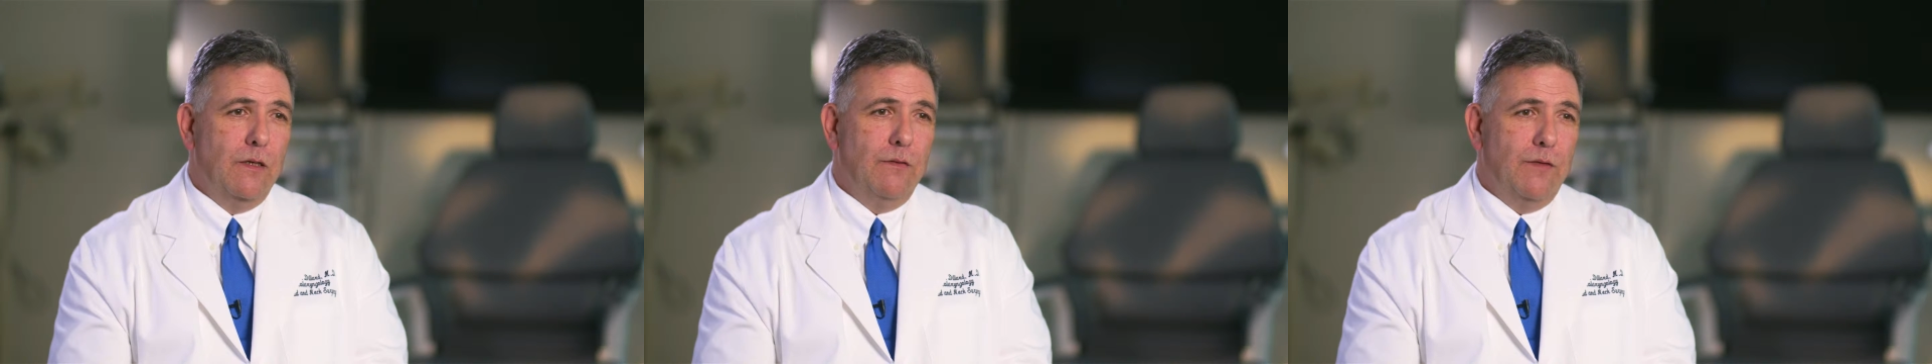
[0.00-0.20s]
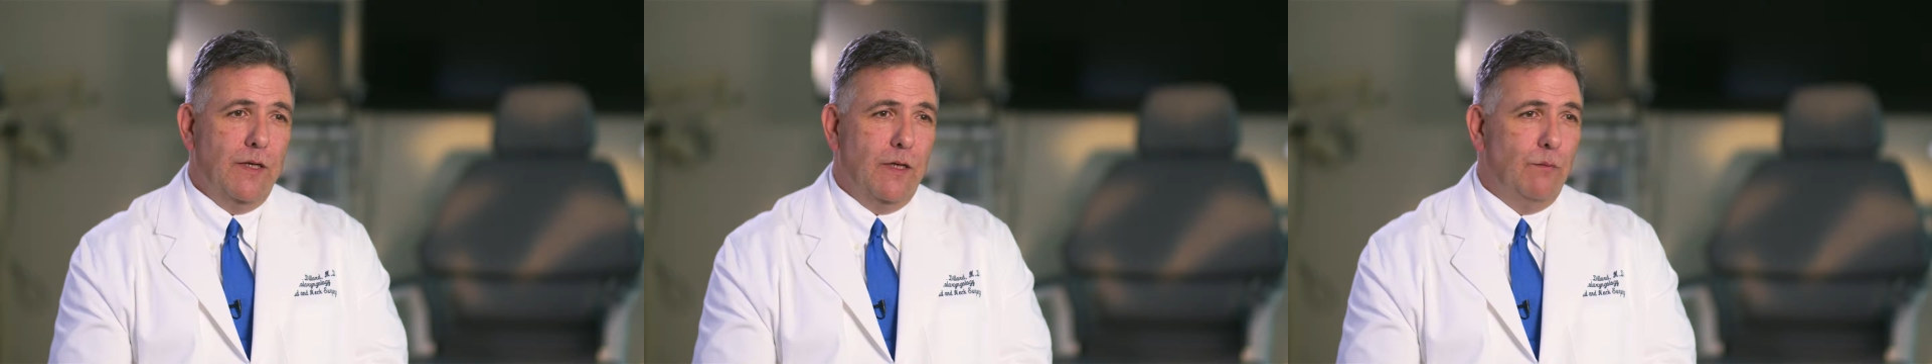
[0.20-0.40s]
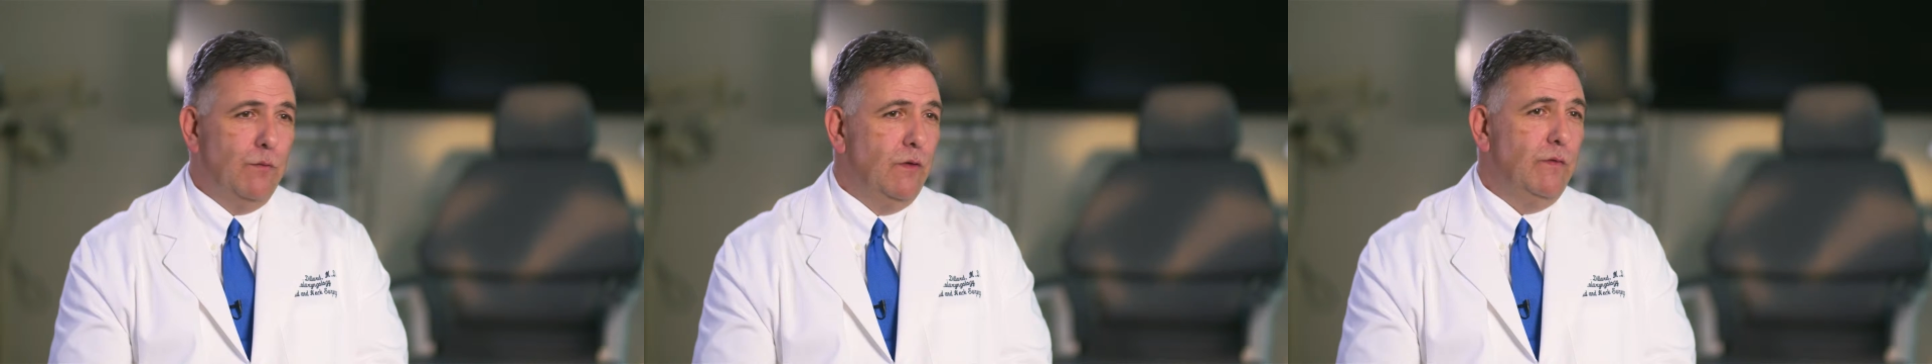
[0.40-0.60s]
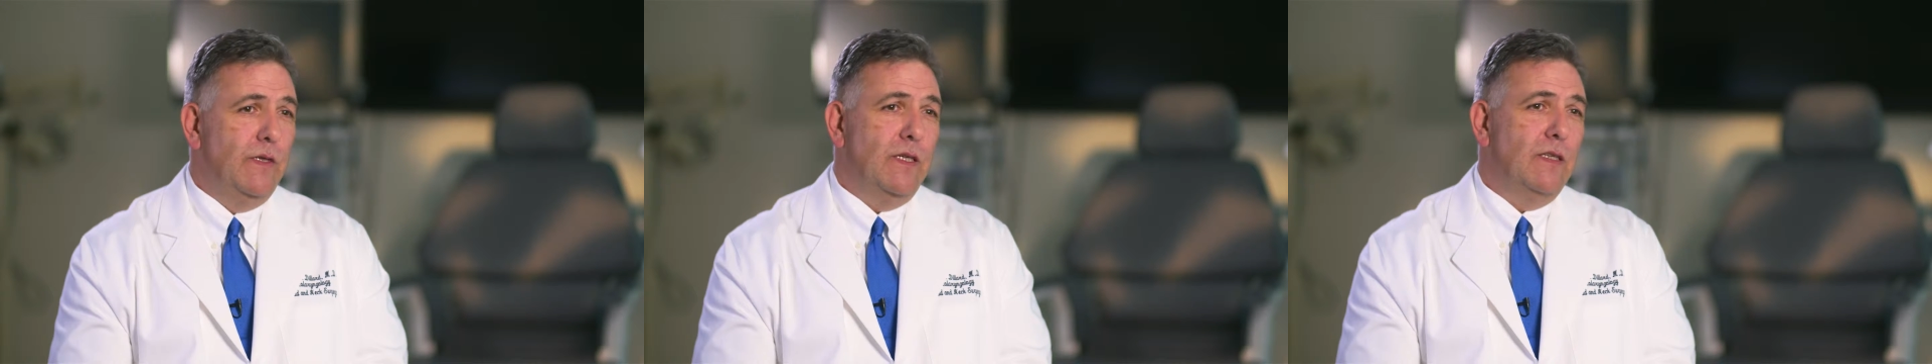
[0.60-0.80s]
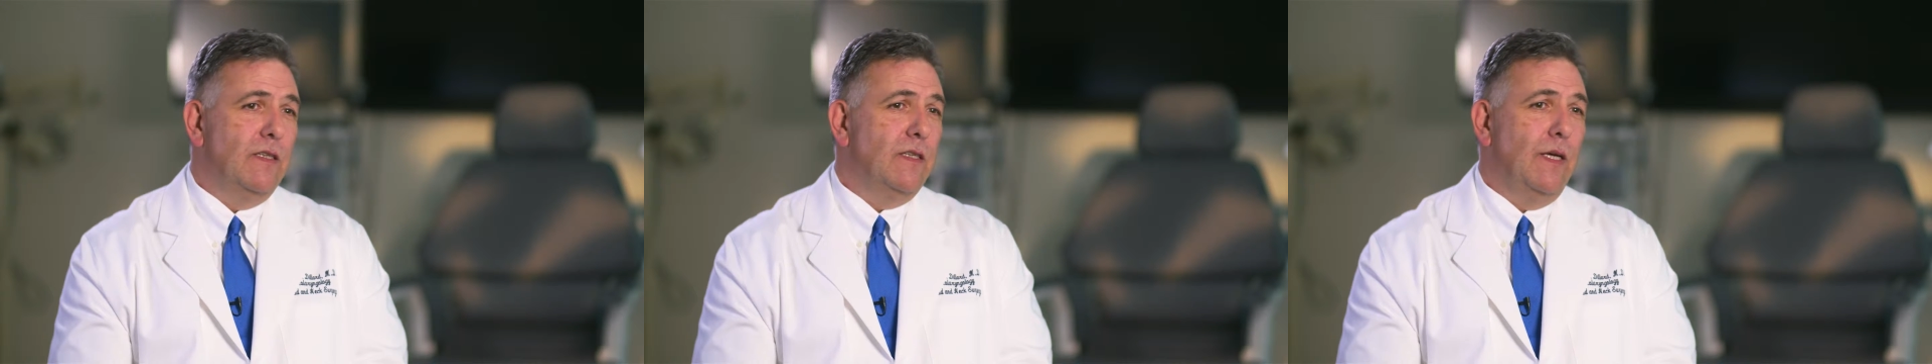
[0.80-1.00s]
that are moving
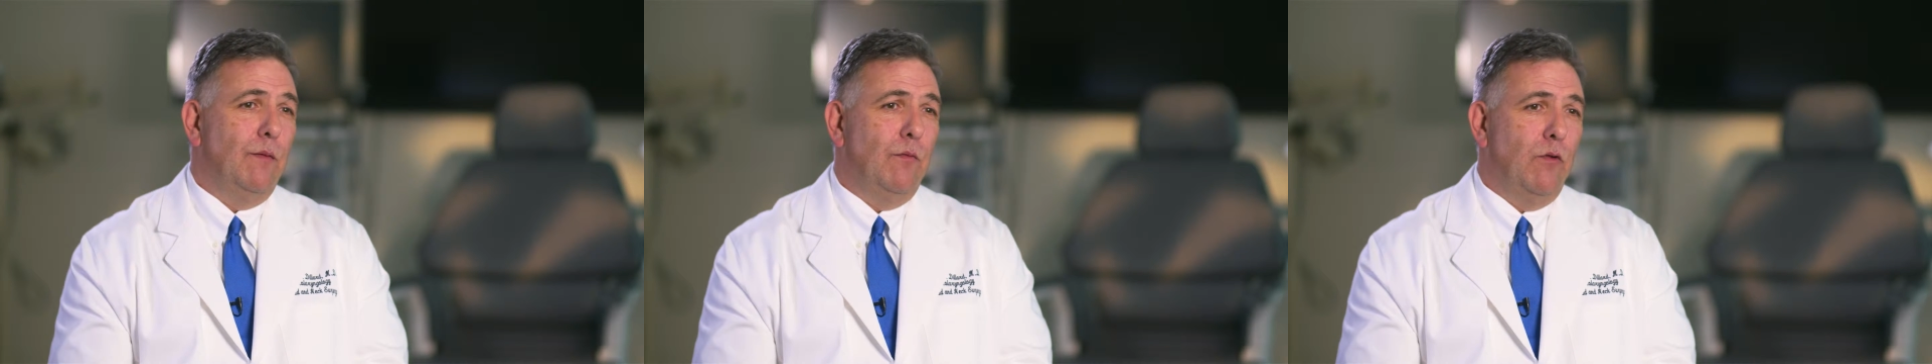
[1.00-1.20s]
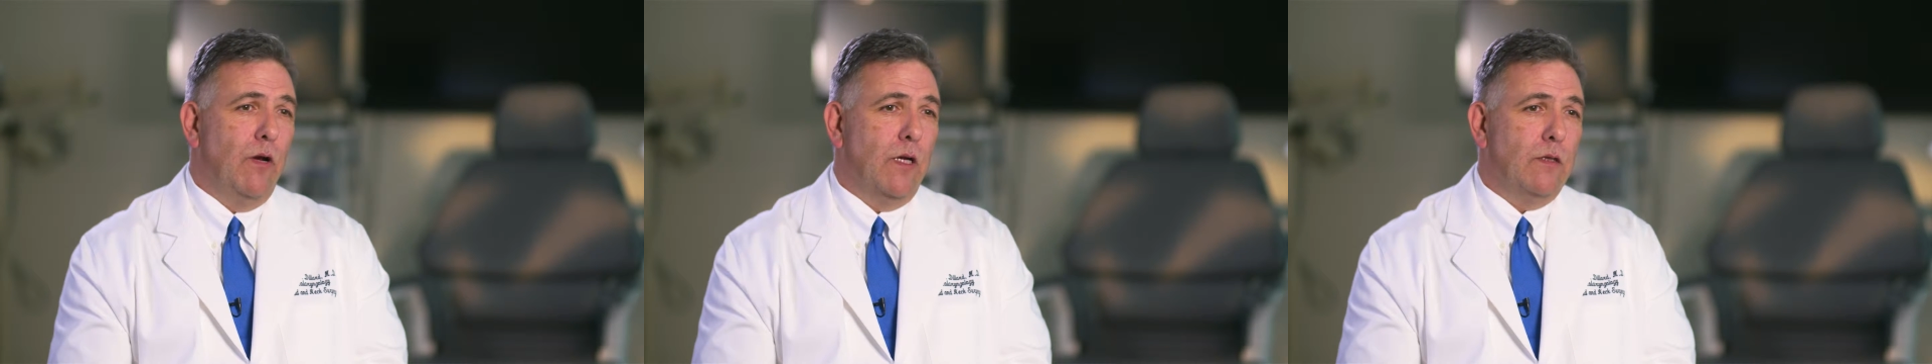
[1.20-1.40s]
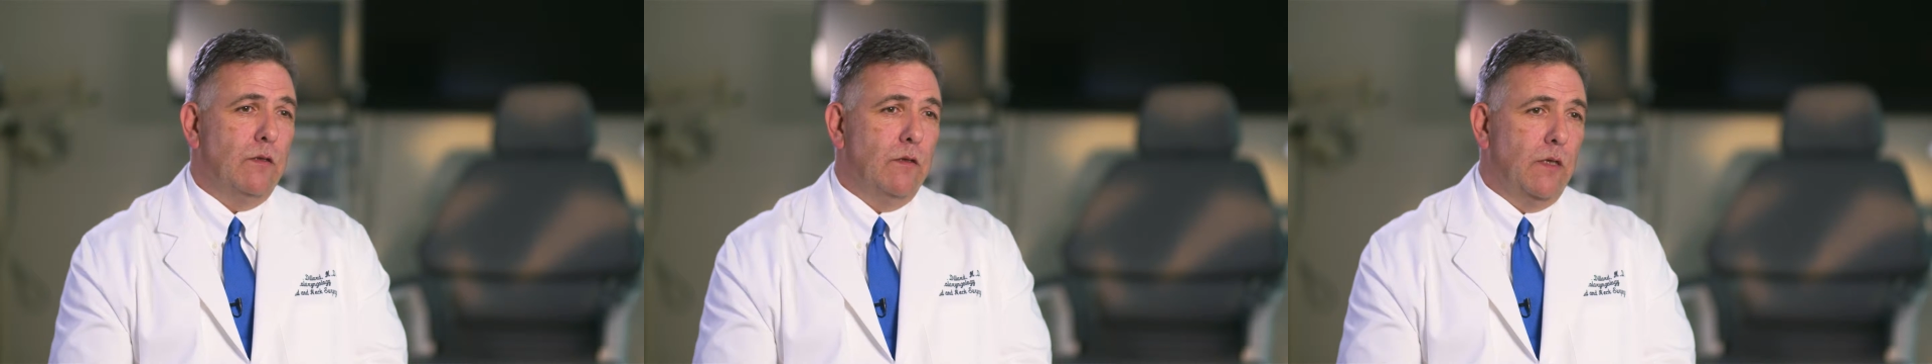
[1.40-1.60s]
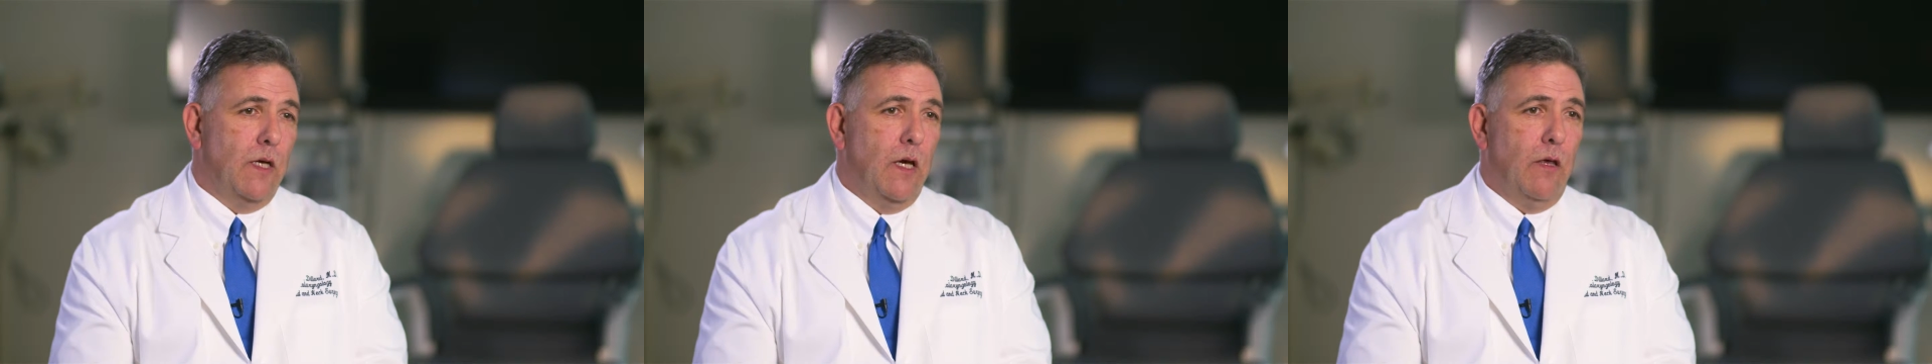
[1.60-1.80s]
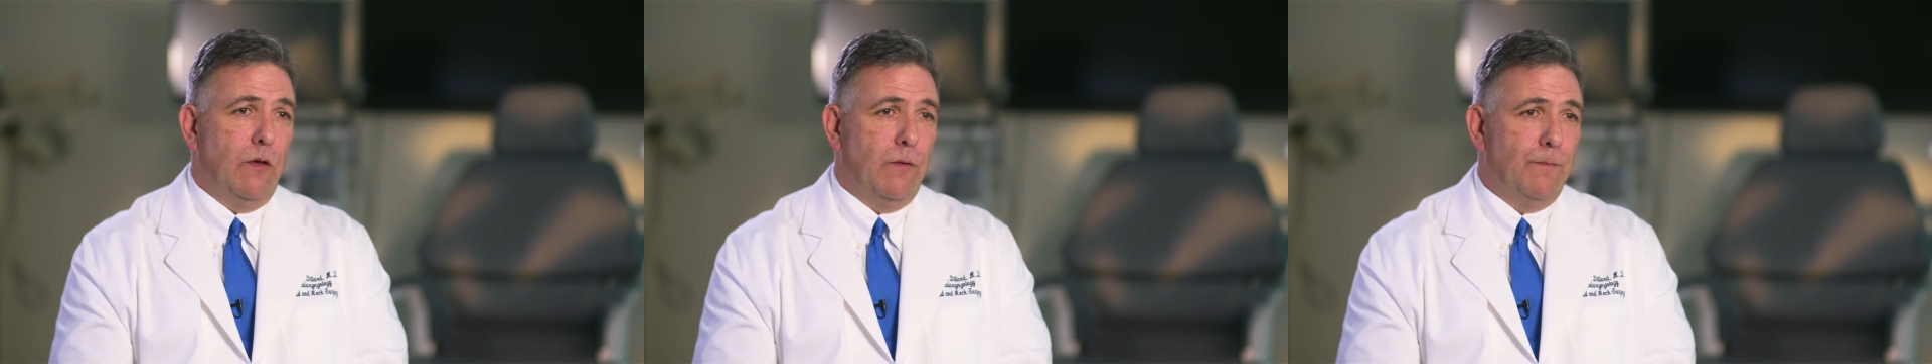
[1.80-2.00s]
in the same direction
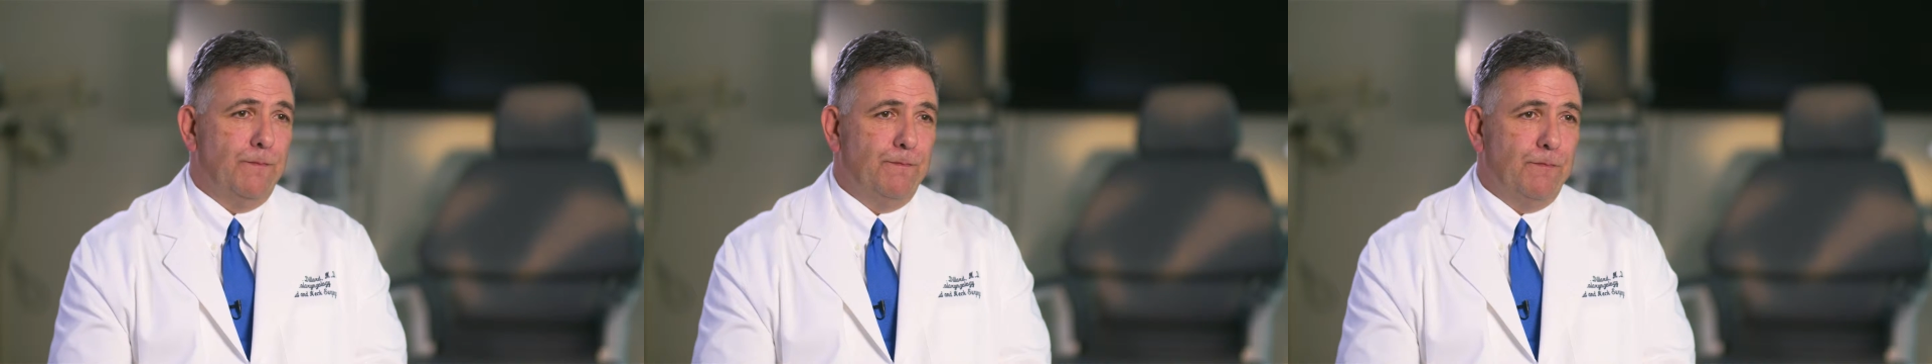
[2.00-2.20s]
together.